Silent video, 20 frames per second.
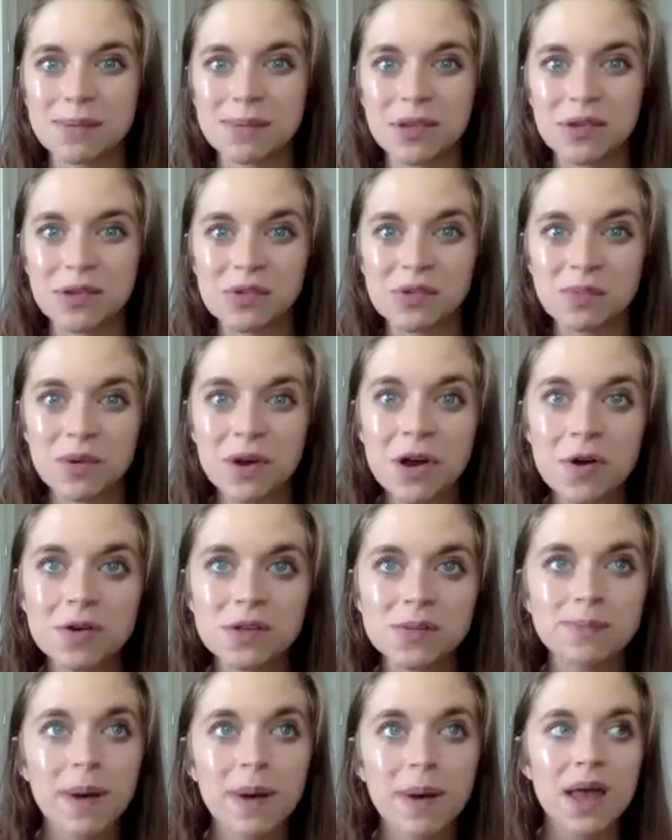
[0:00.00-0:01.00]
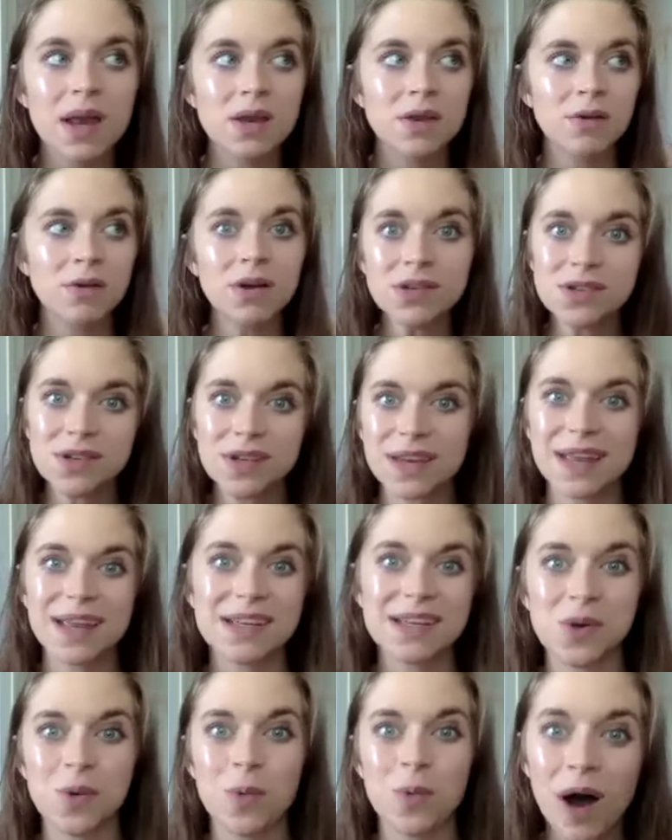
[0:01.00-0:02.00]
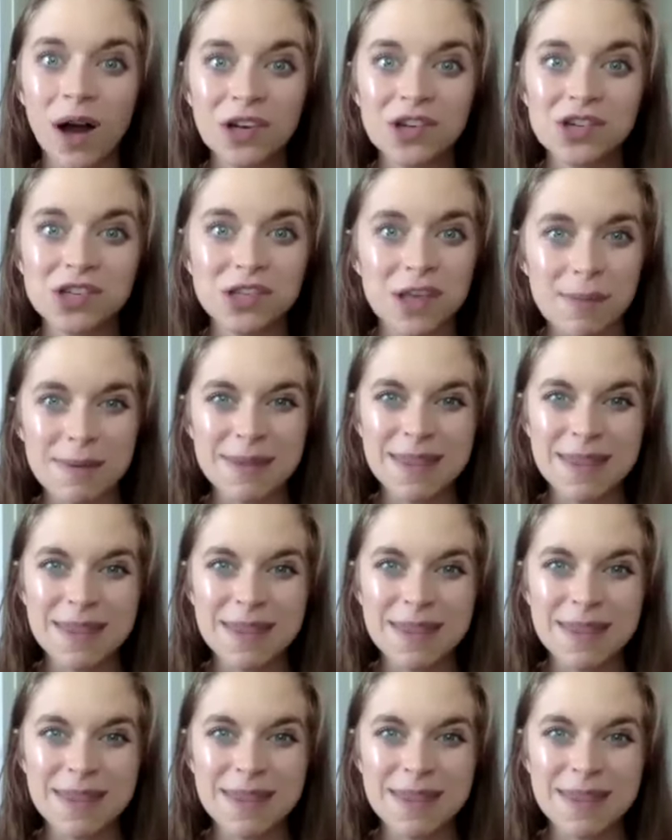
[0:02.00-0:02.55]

of those pros, but you're also going to get to watch them.